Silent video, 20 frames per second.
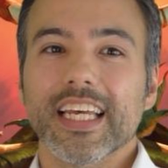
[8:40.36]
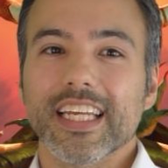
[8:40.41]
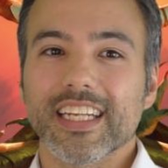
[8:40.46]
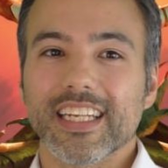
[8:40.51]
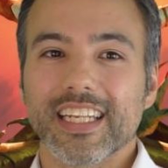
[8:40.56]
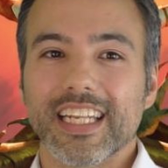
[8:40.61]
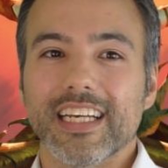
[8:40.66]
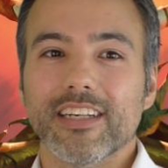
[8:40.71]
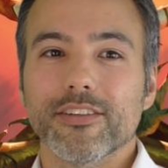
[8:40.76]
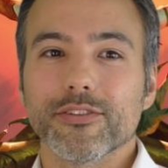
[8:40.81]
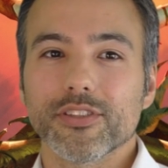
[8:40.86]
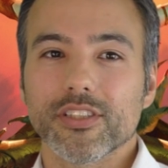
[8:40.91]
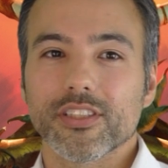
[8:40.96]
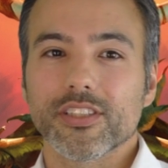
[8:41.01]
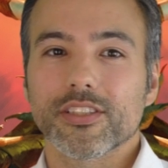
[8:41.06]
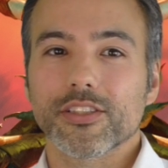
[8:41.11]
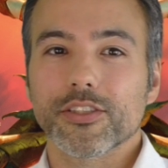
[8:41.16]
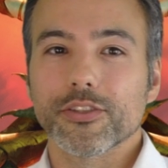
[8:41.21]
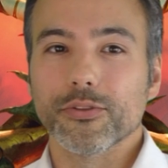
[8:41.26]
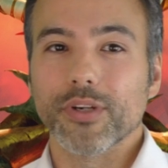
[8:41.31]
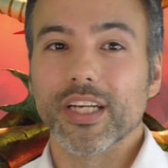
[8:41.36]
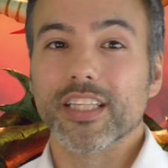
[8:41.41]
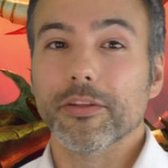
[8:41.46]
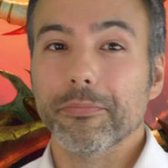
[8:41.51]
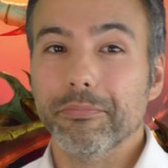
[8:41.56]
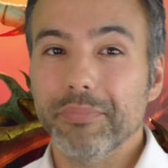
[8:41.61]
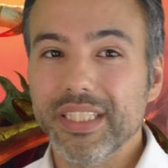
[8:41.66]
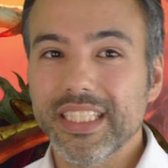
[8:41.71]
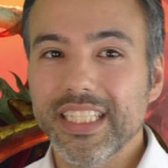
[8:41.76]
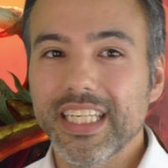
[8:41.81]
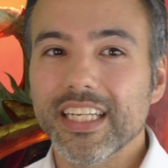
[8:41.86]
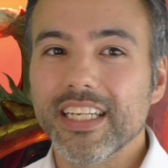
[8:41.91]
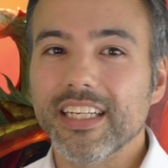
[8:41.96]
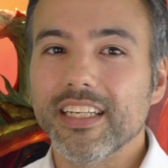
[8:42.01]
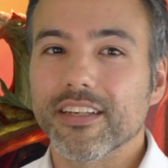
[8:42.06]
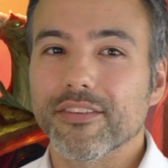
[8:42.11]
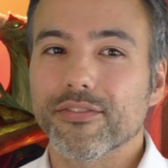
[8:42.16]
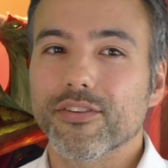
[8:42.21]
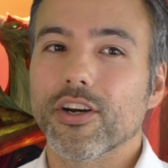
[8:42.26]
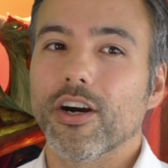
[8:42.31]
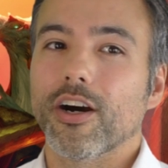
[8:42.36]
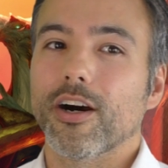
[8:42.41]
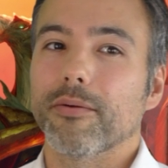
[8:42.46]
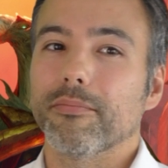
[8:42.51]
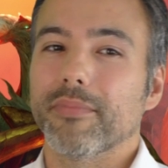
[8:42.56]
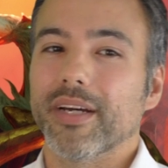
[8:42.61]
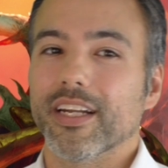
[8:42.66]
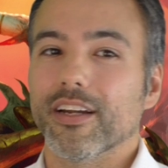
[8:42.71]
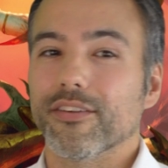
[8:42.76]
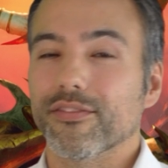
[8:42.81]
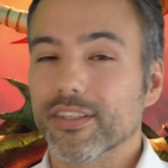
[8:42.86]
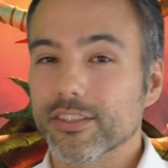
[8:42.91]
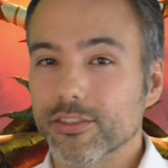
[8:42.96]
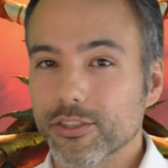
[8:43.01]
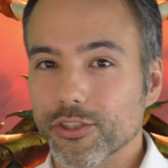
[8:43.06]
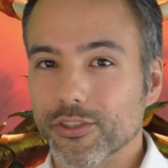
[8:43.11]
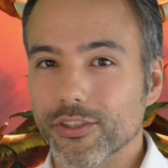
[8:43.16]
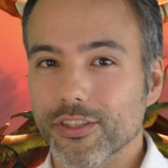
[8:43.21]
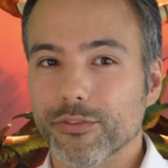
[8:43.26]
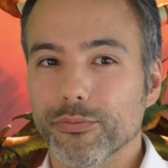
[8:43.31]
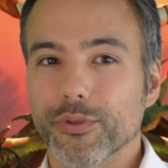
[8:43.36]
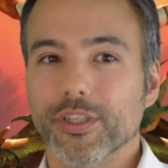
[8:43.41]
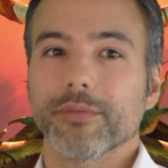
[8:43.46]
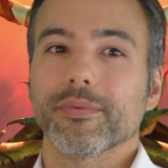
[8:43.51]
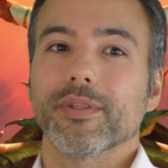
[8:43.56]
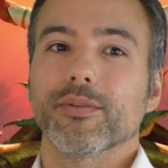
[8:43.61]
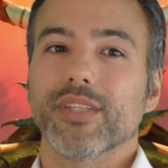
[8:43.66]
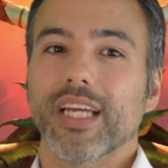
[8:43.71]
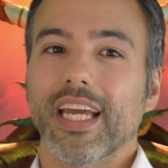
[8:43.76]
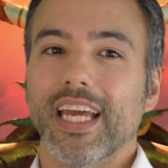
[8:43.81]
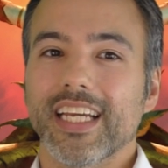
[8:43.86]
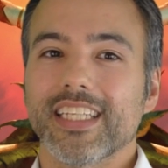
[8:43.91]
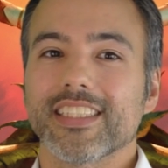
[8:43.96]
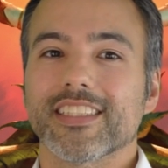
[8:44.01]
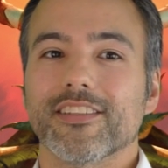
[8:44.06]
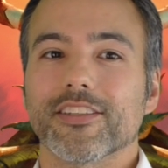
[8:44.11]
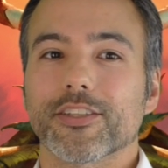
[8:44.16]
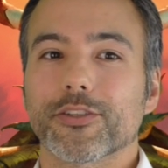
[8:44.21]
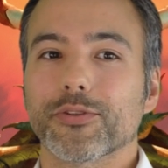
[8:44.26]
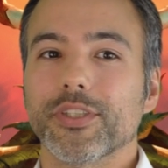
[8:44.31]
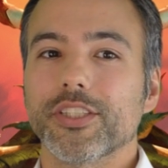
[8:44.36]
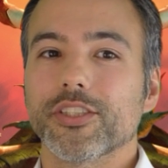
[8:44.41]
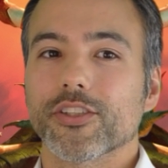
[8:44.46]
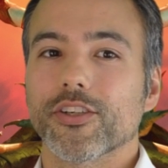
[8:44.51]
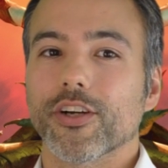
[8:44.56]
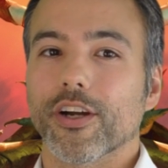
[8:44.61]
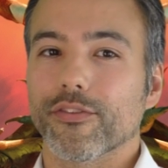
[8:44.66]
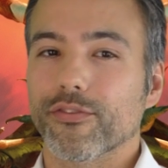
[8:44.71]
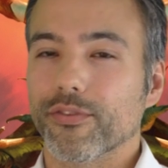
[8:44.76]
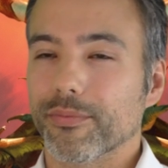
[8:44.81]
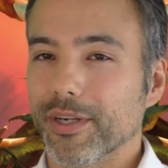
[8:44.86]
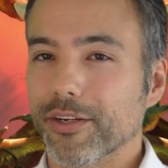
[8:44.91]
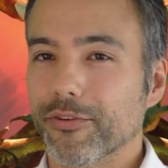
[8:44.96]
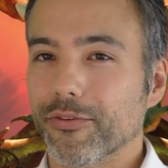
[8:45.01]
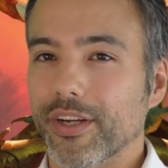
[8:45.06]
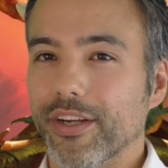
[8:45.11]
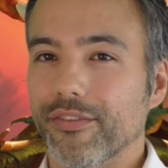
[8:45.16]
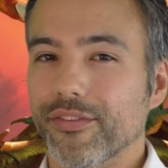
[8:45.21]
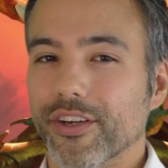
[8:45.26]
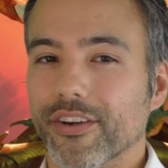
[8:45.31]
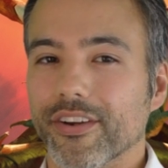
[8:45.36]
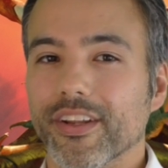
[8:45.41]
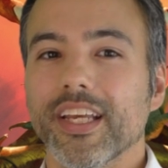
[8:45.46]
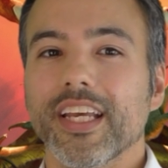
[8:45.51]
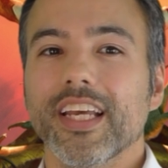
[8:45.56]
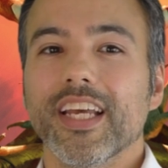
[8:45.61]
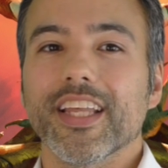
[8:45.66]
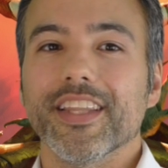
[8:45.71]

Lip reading: It allows us to, at the beginning of combat of our turn, we're going to be able to exile a creature card from our graveyard.